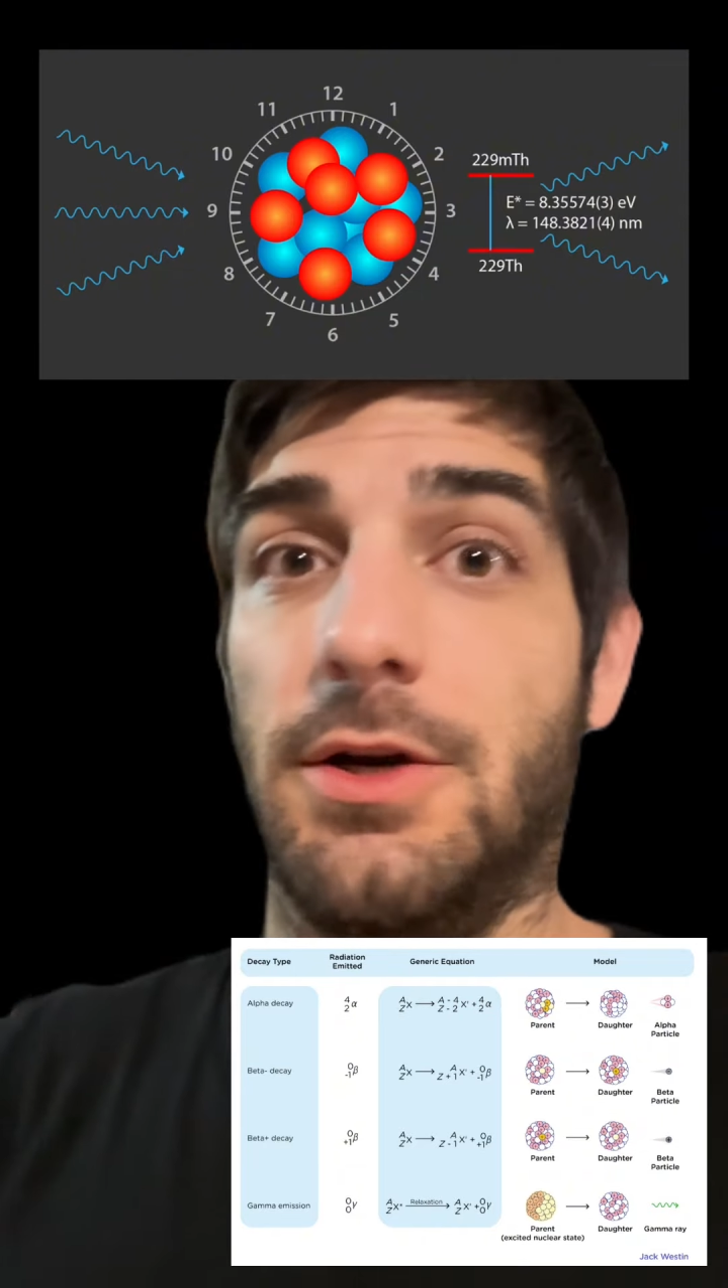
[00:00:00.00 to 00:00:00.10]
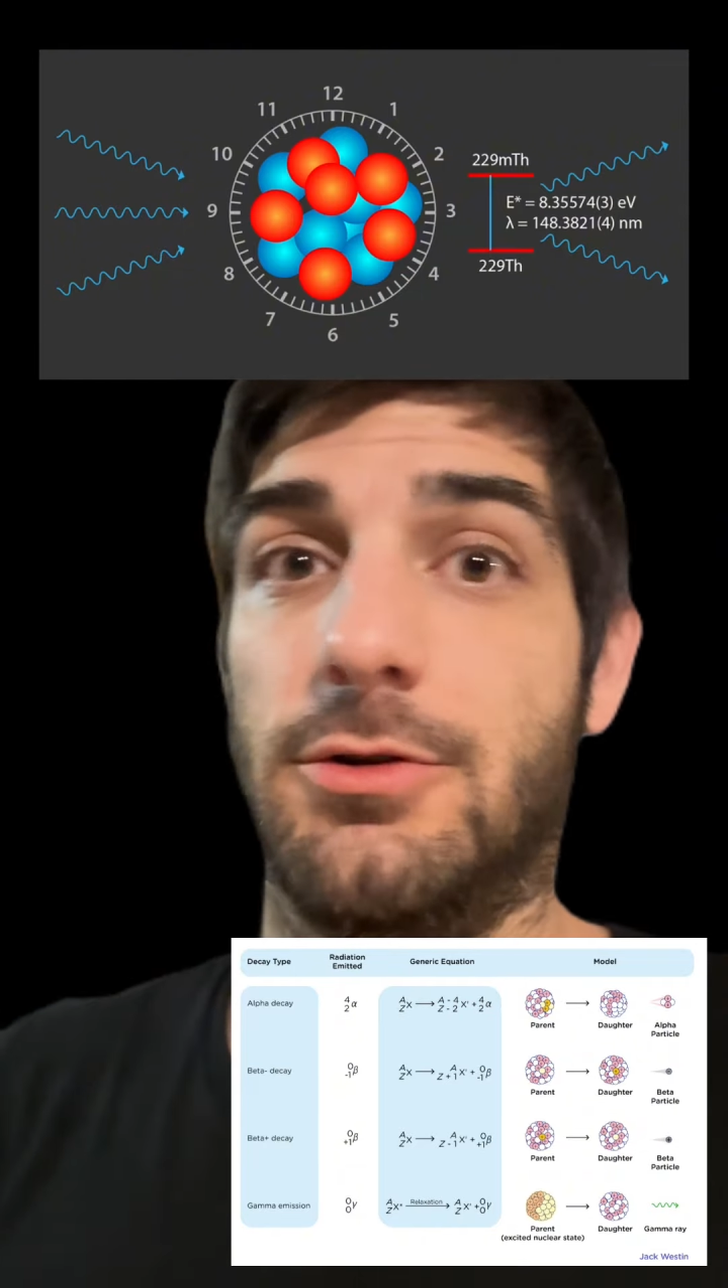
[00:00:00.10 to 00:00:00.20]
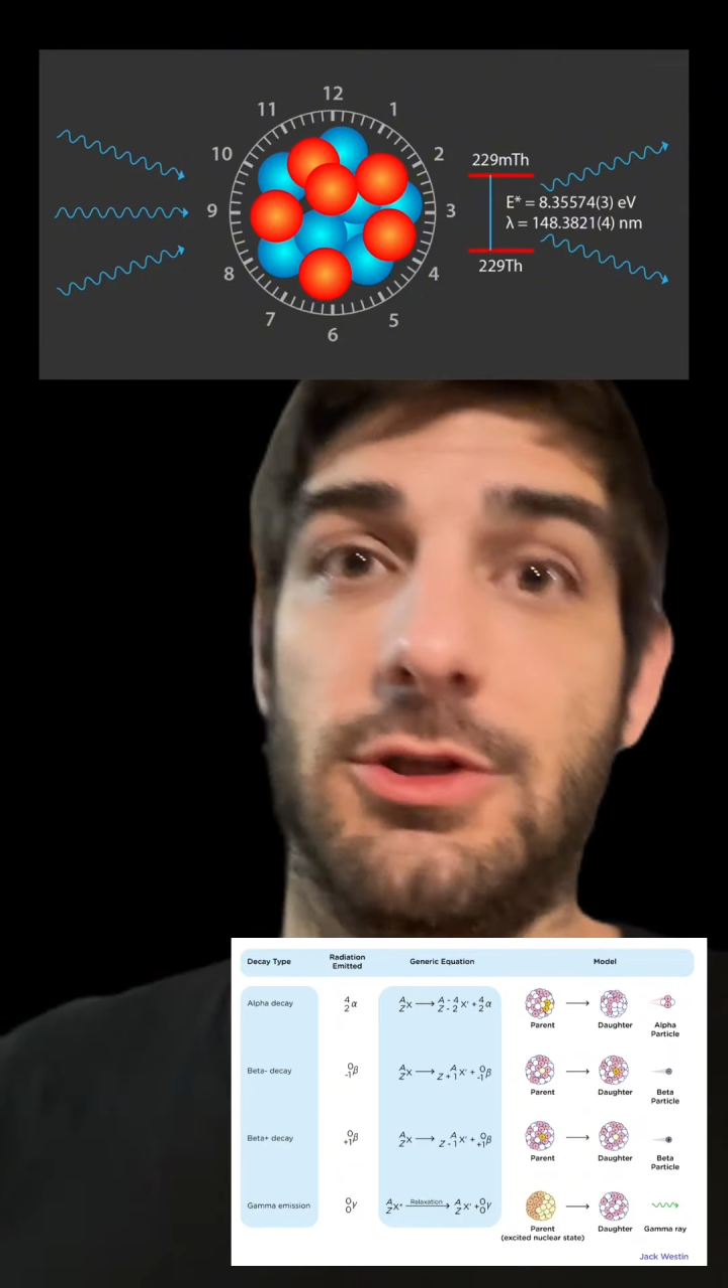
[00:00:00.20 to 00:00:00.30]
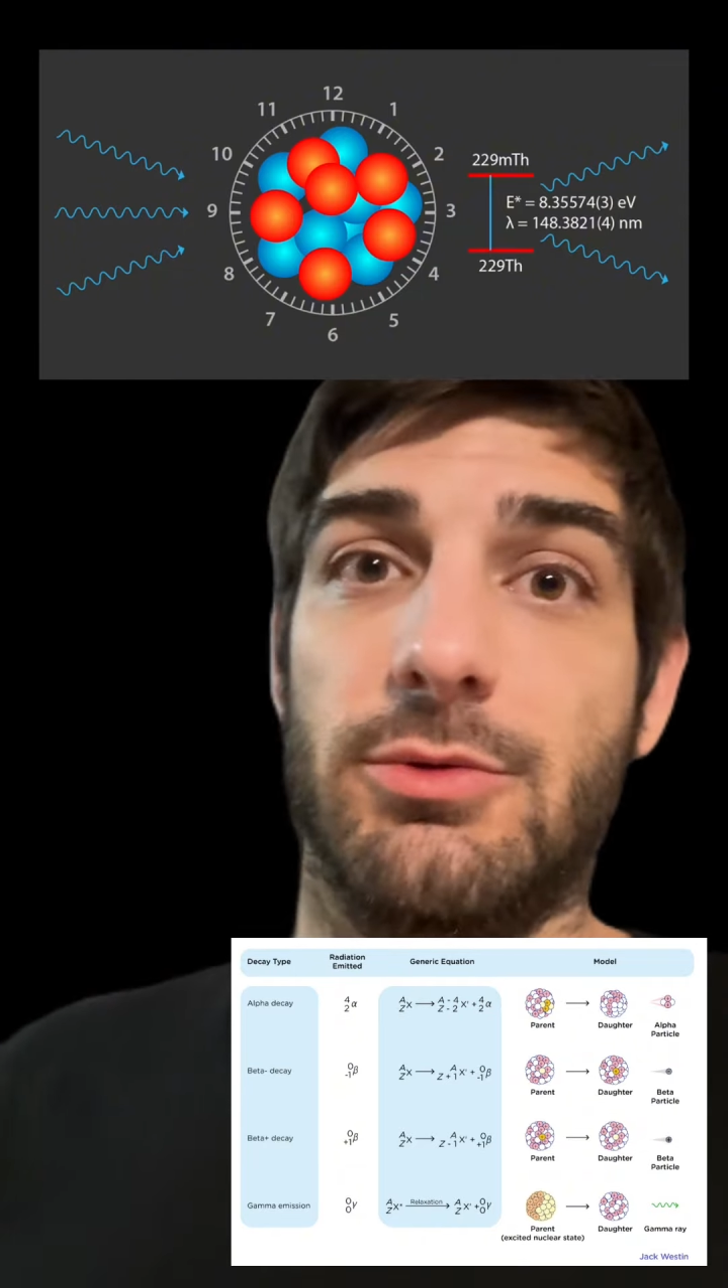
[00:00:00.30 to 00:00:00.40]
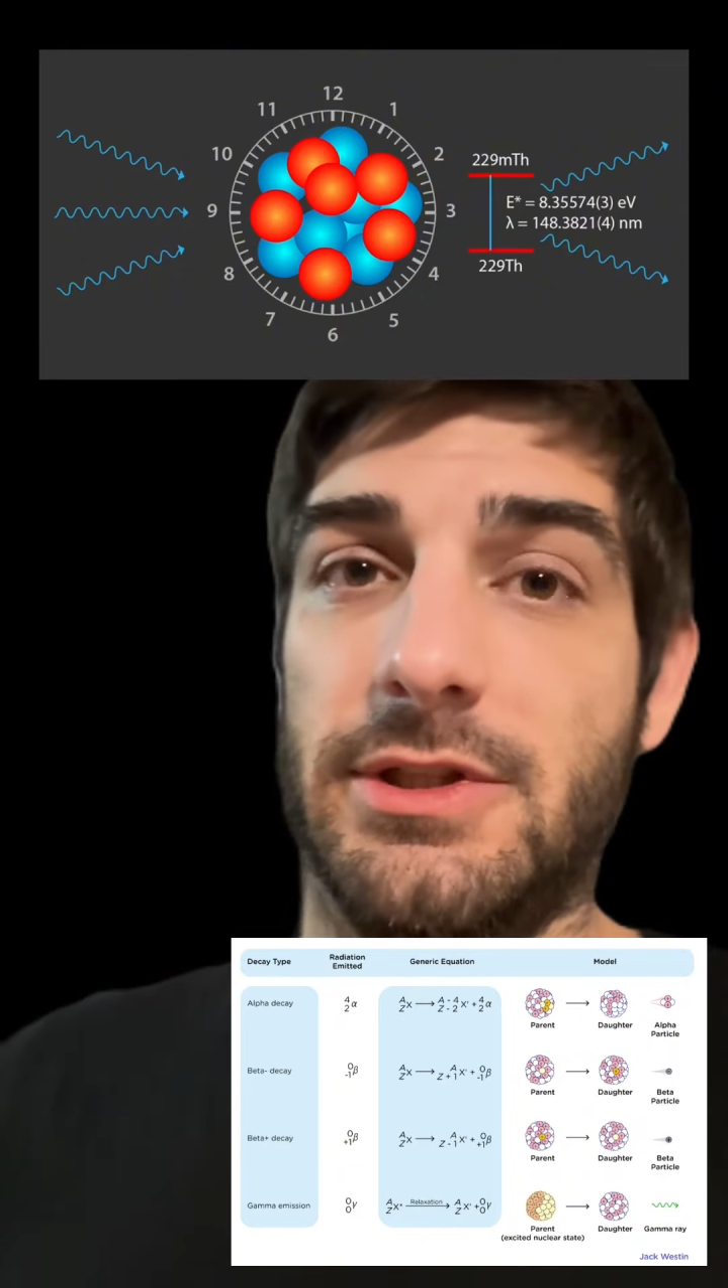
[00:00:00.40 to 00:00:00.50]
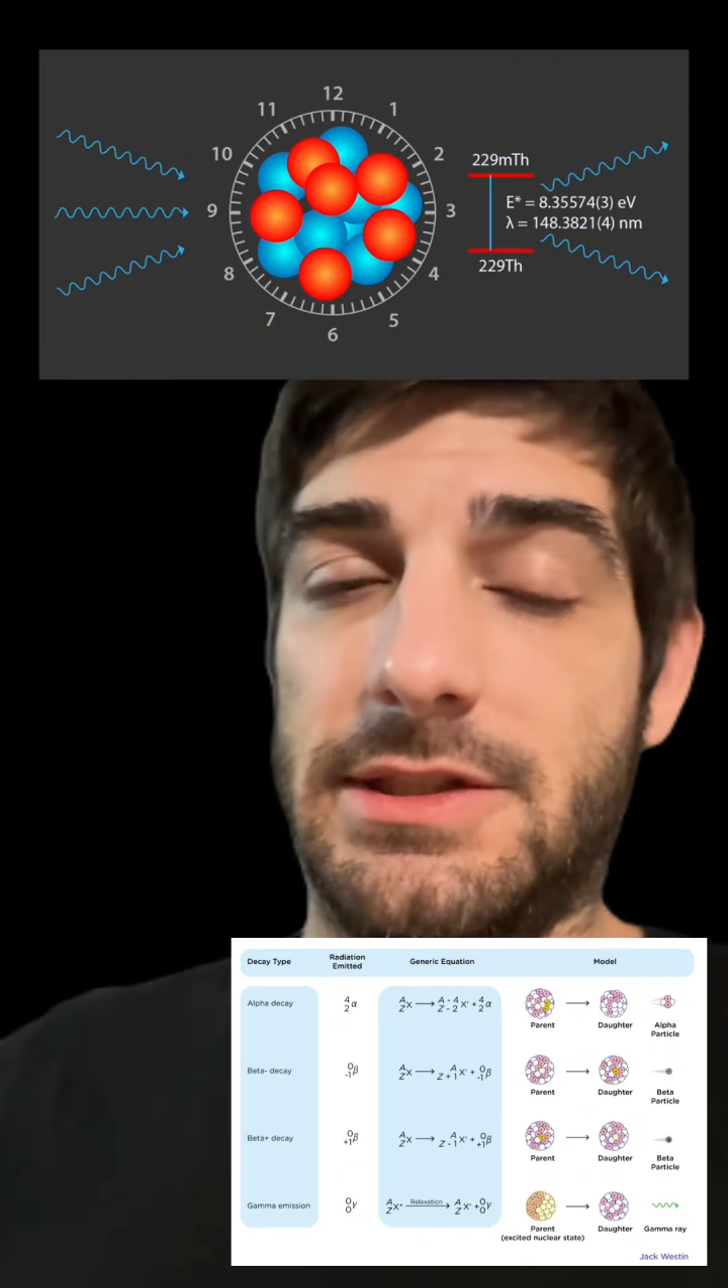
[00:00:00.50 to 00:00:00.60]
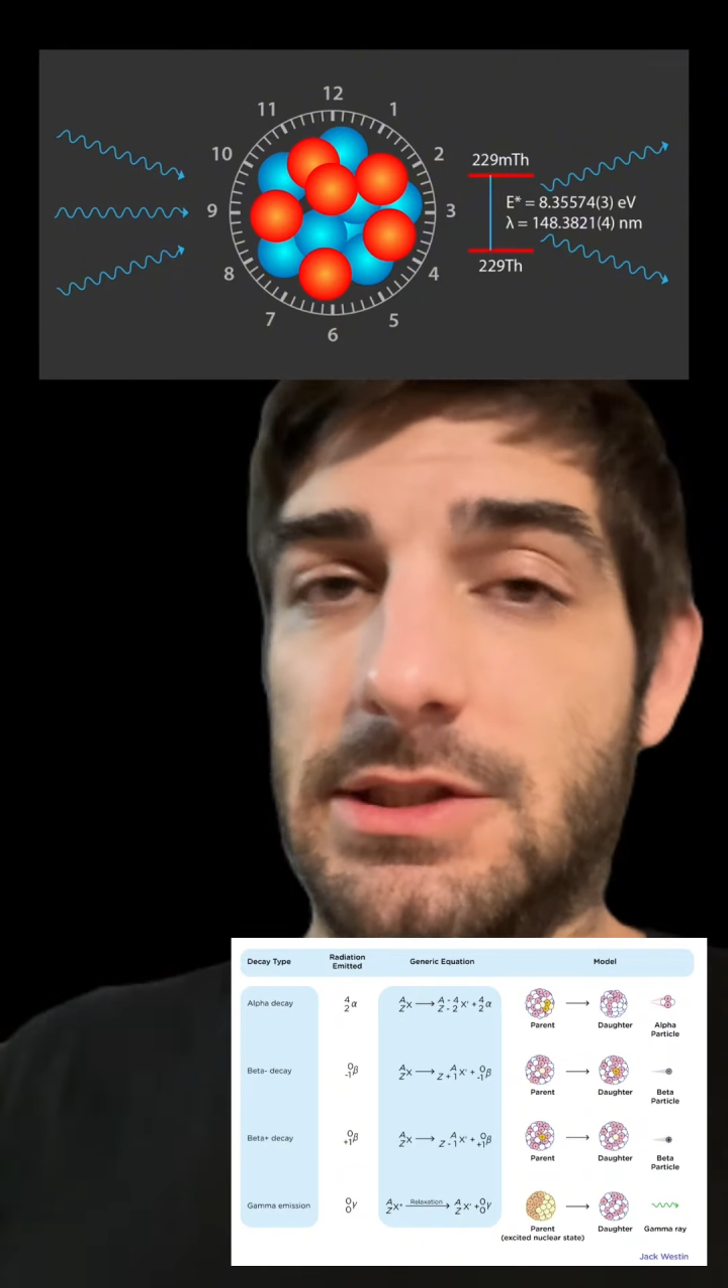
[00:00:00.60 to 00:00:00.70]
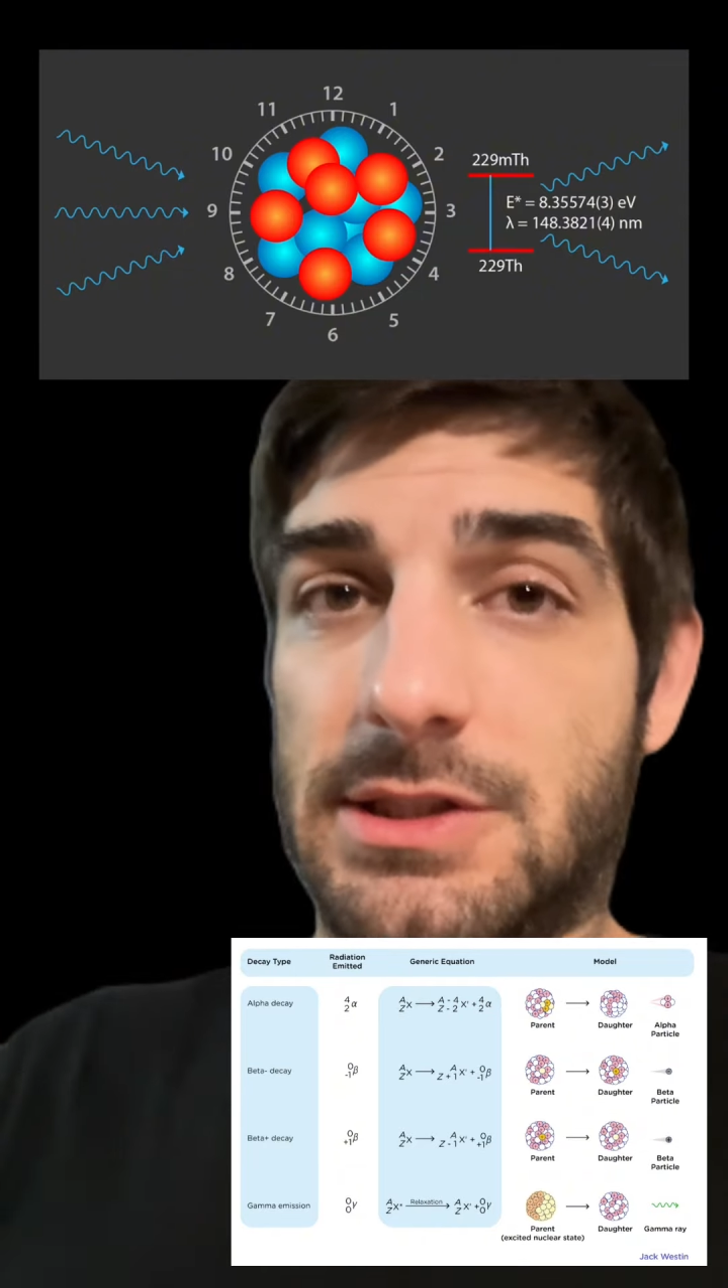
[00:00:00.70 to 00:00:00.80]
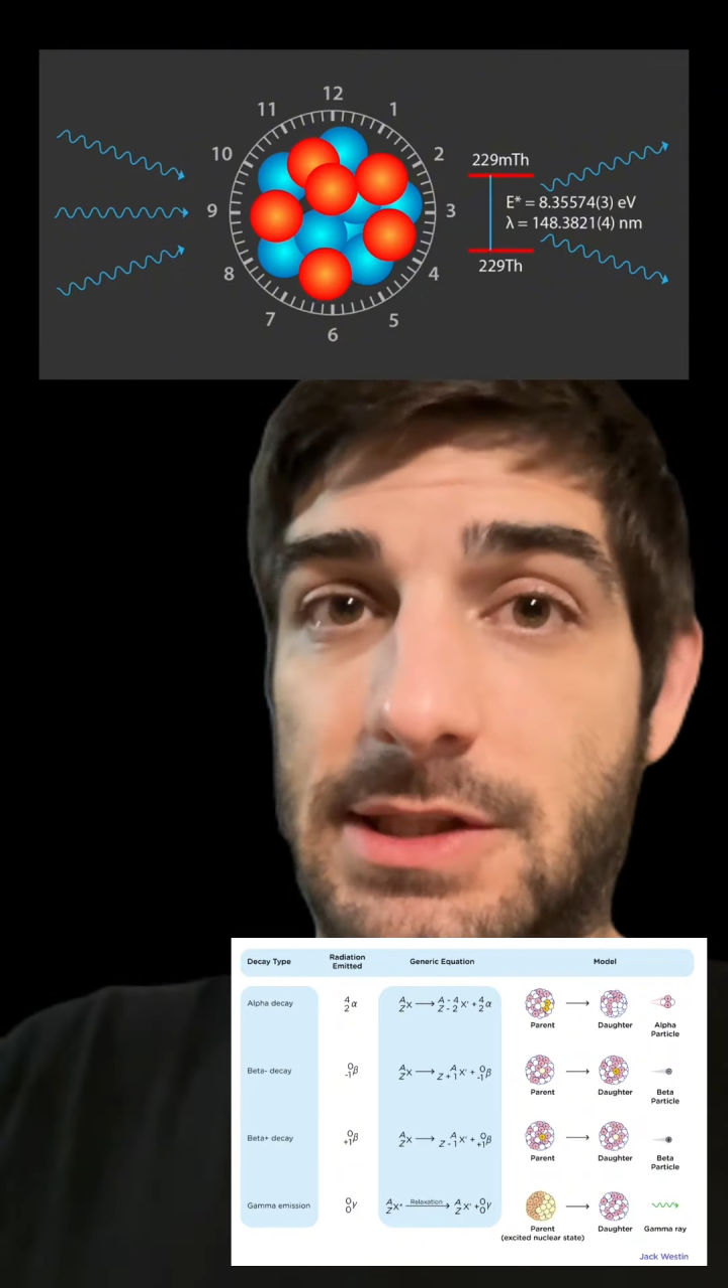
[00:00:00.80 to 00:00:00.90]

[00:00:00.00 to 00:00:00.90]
energy releases.